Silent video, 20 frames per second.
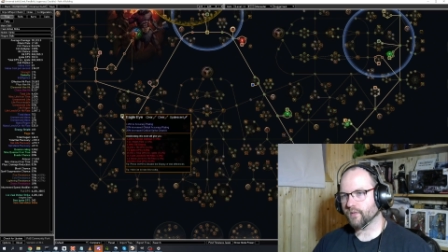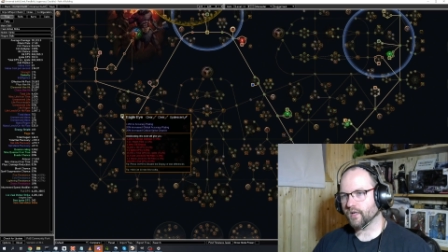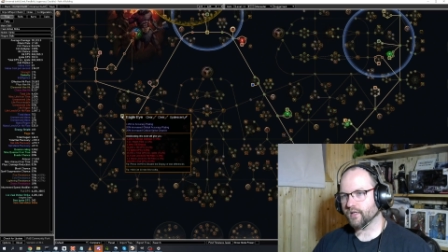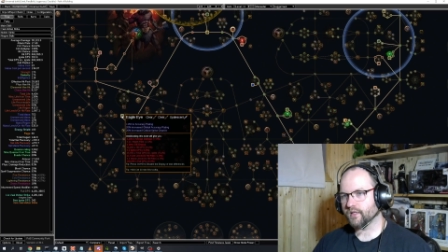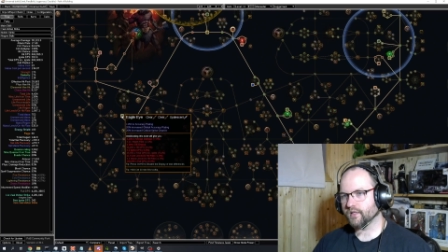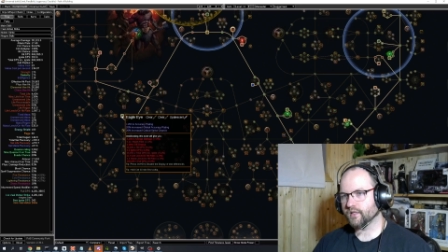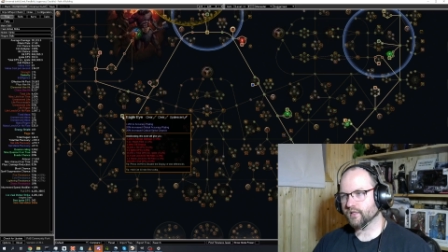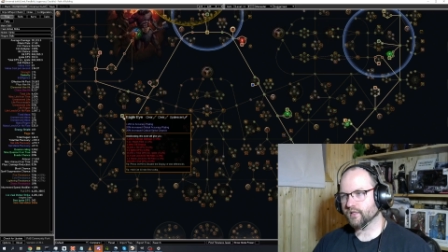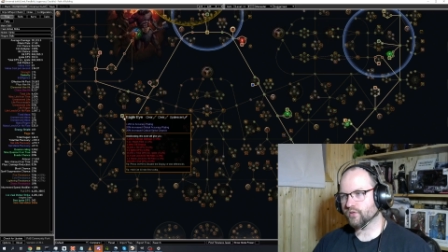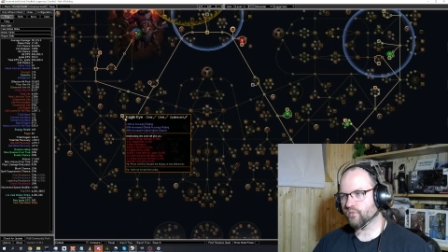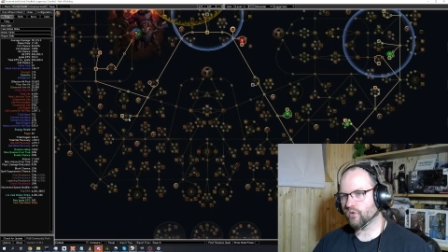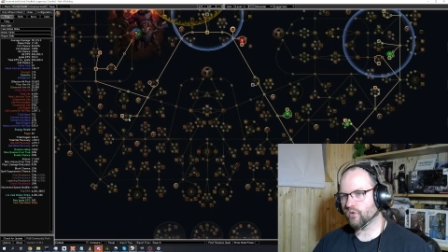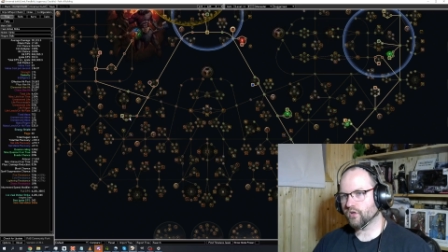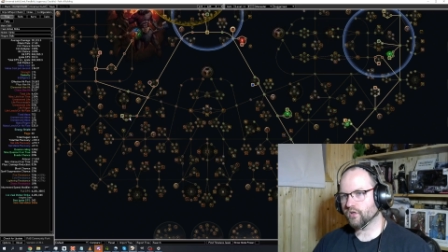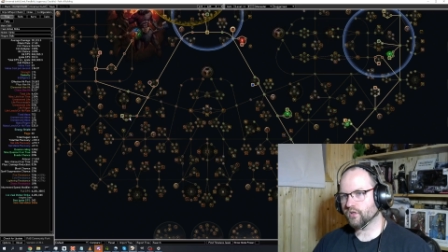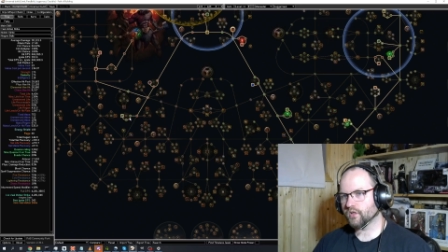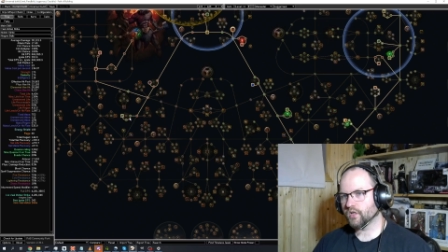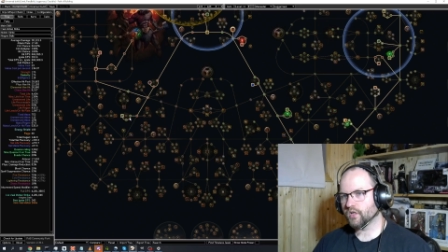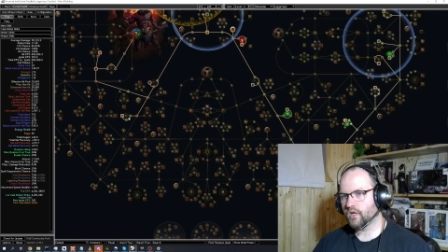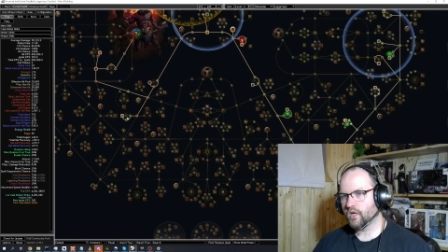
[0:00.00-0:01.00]
Like this
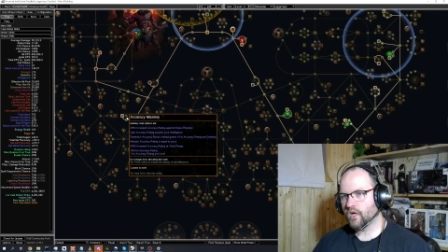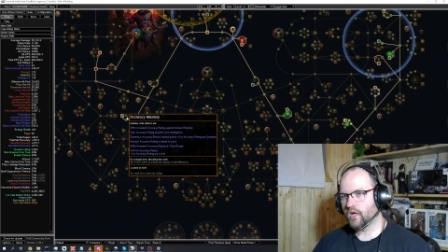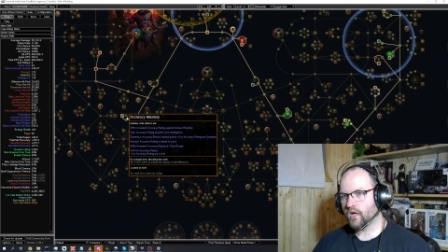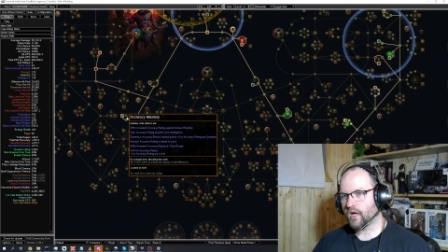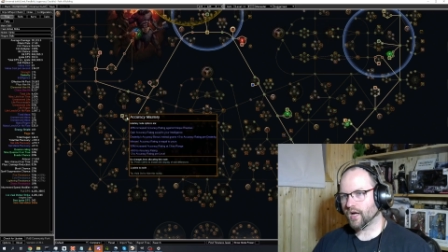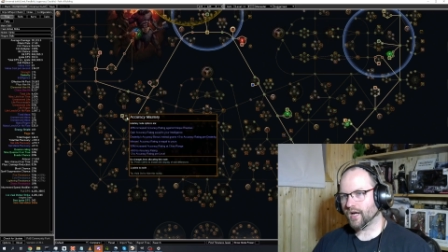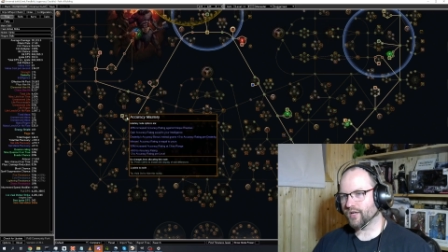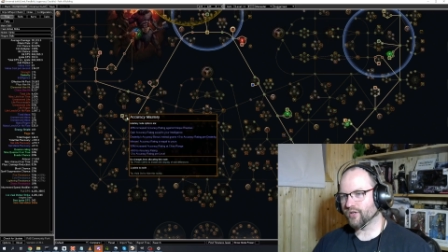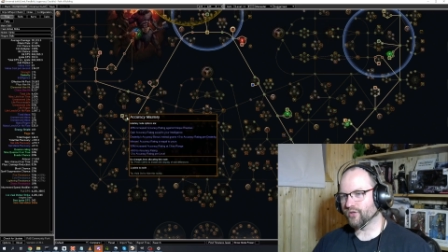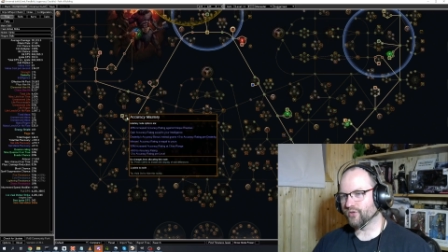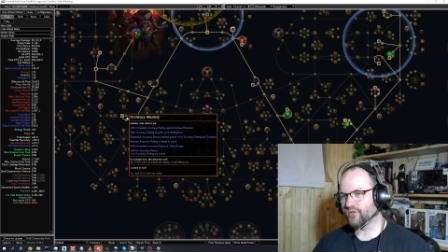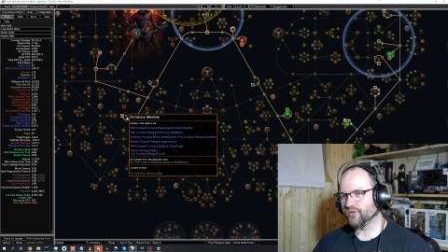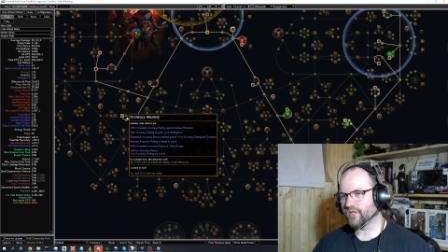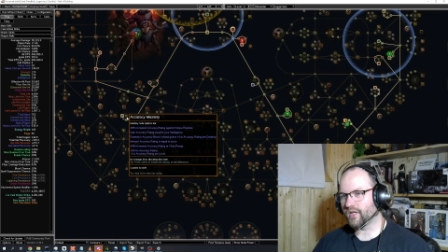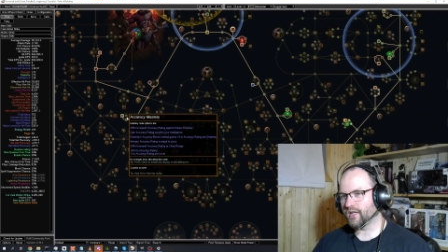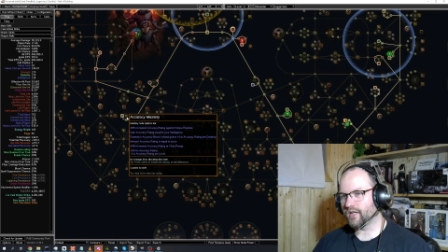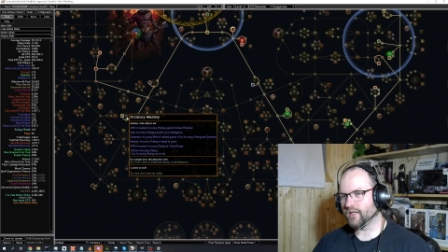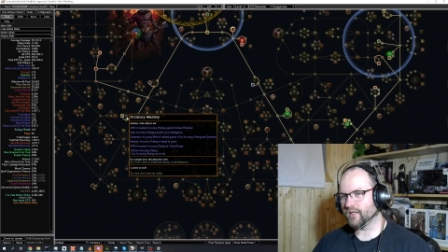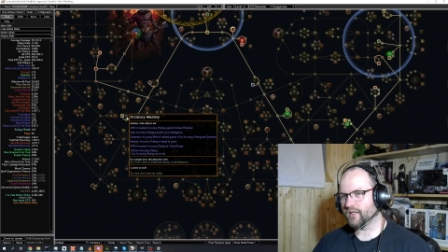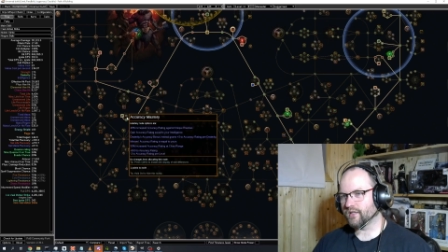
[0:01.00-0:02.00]
one, I could
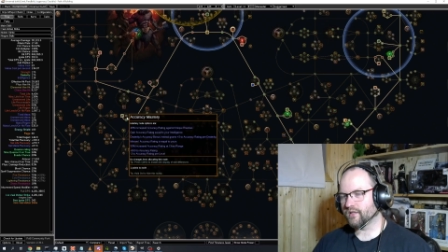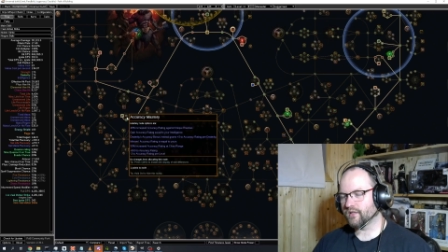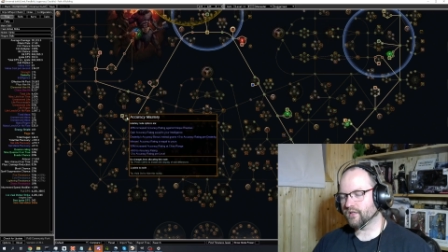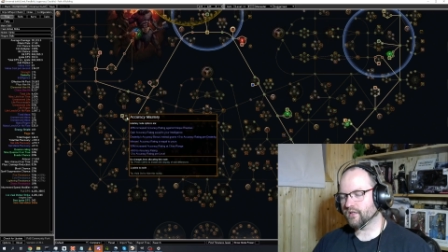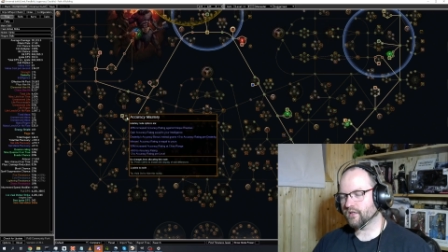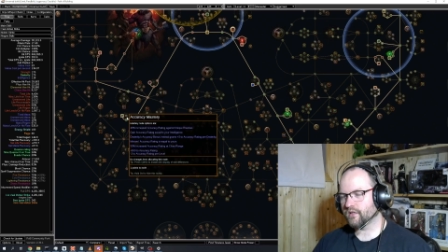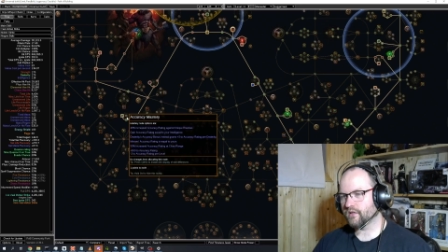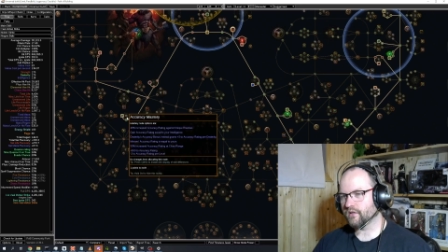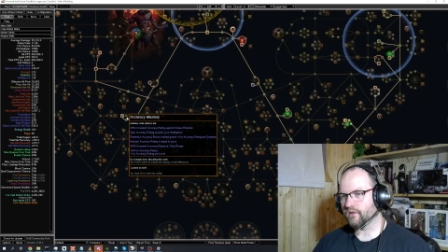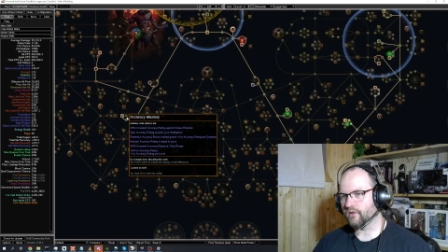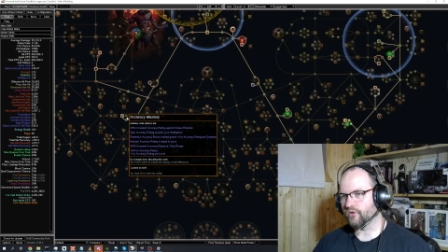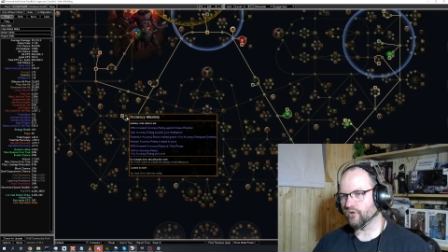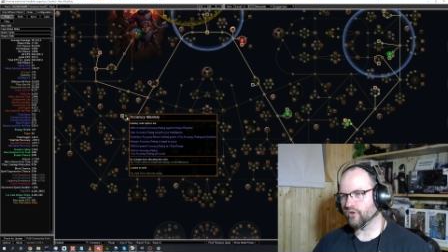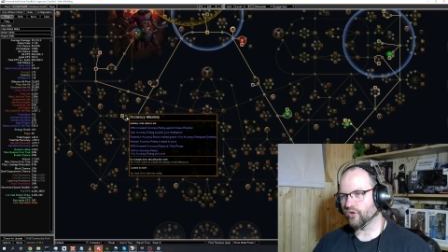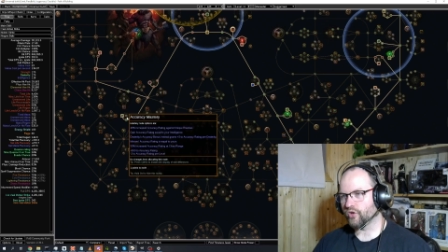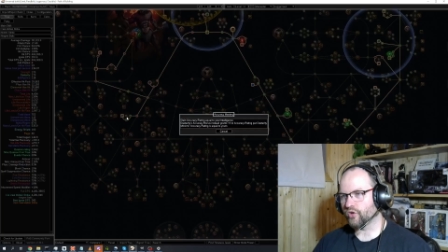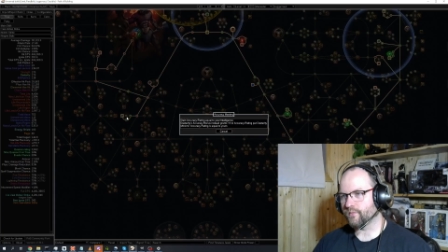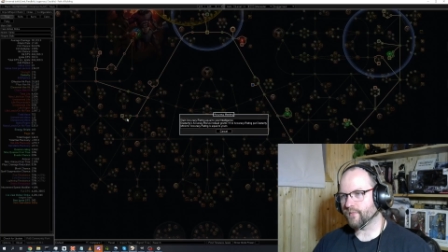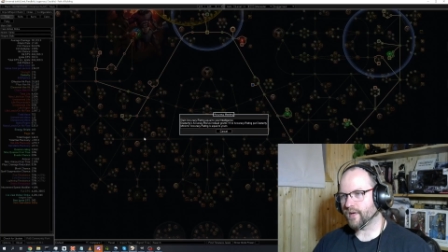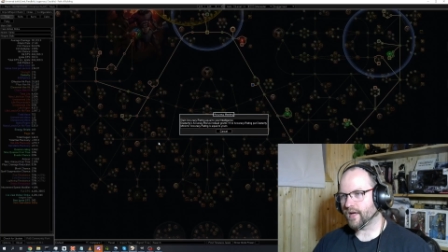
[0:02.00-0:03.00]
take
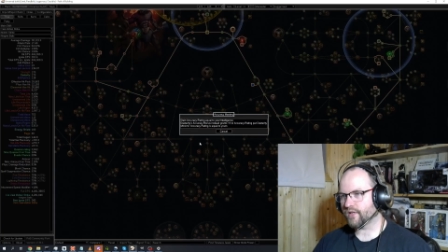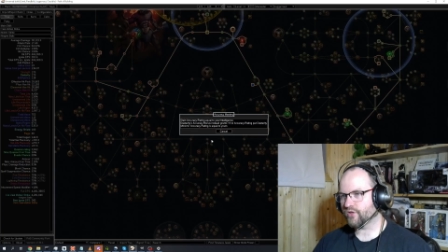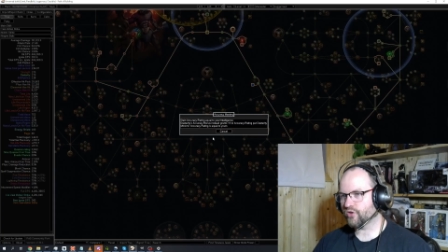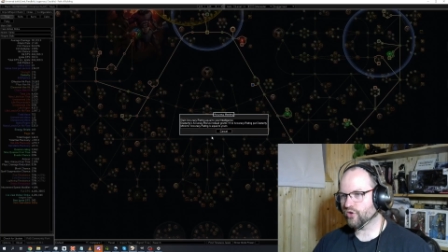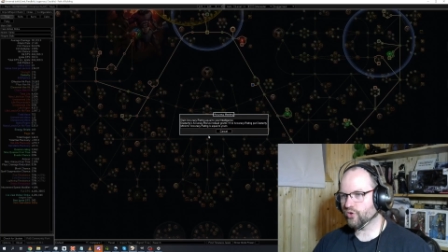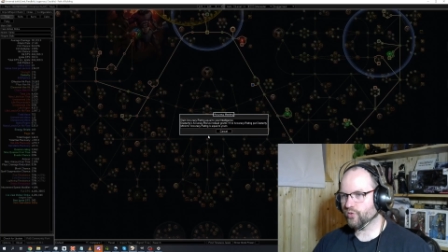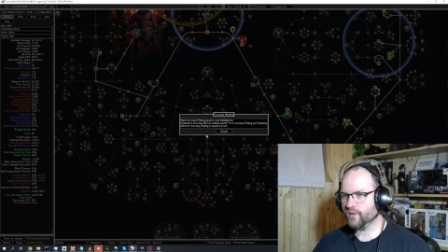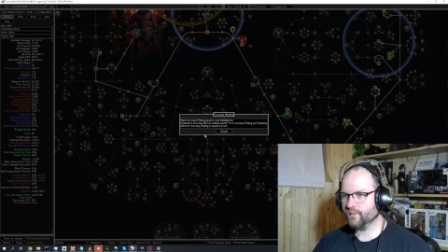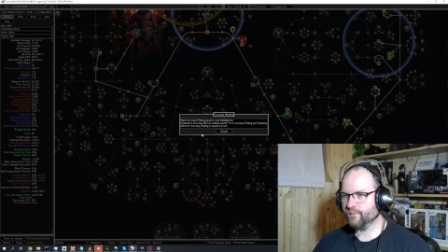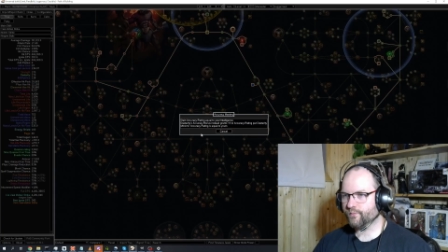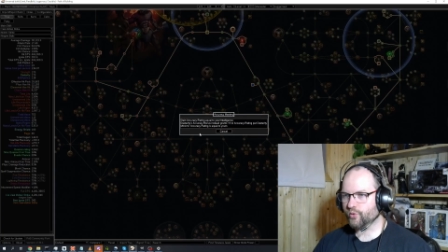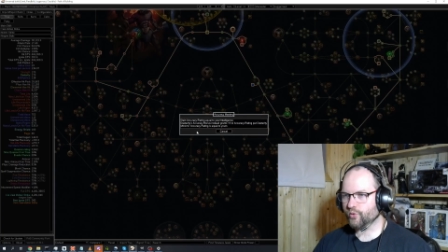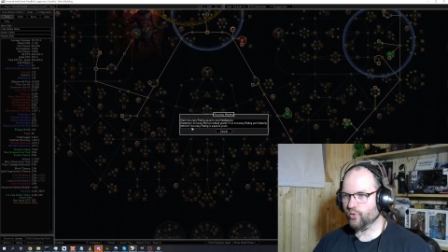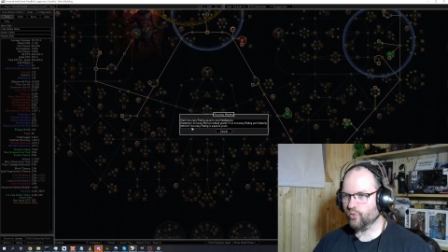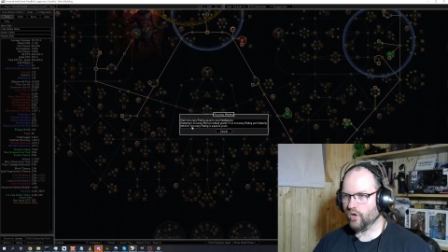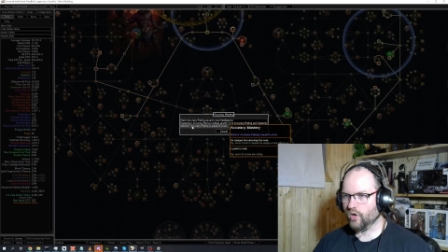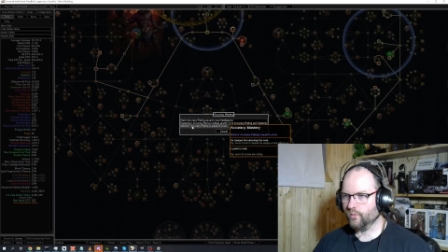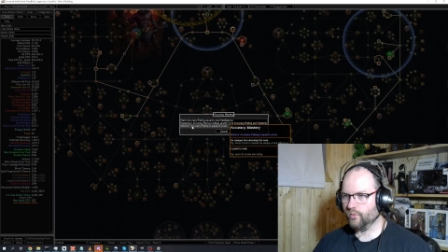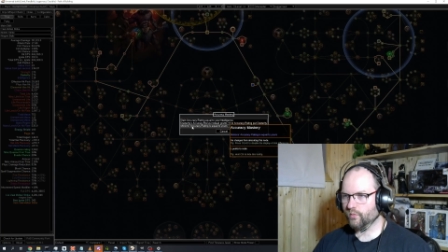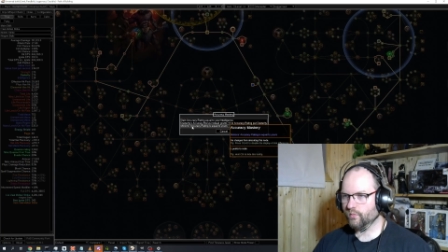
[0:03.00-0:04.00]
another mastery
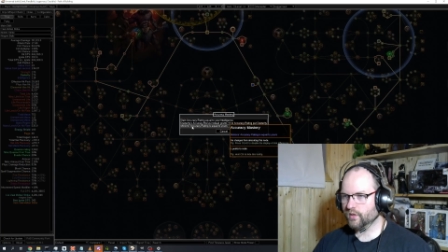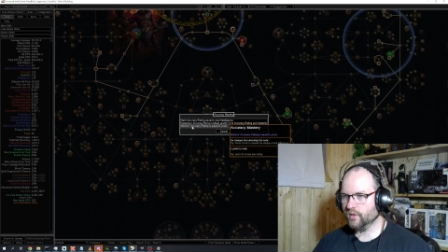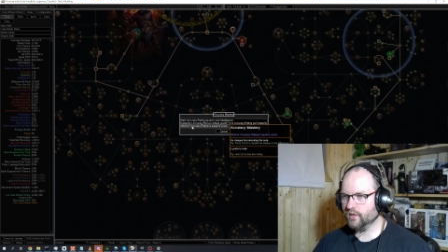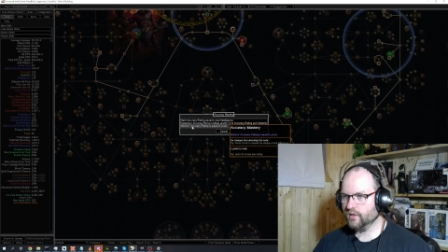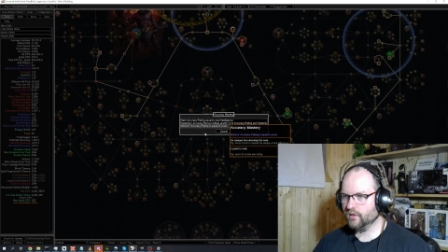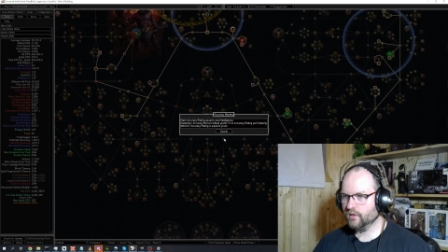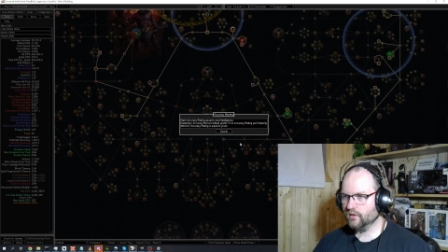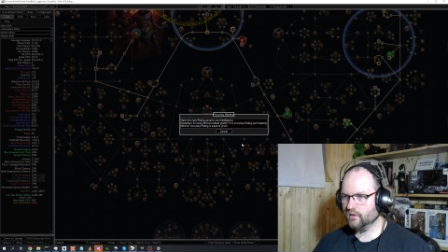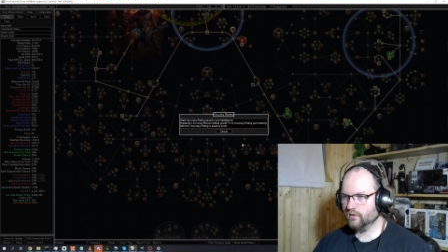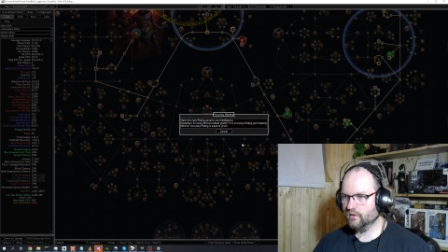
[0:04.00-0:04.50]
probably.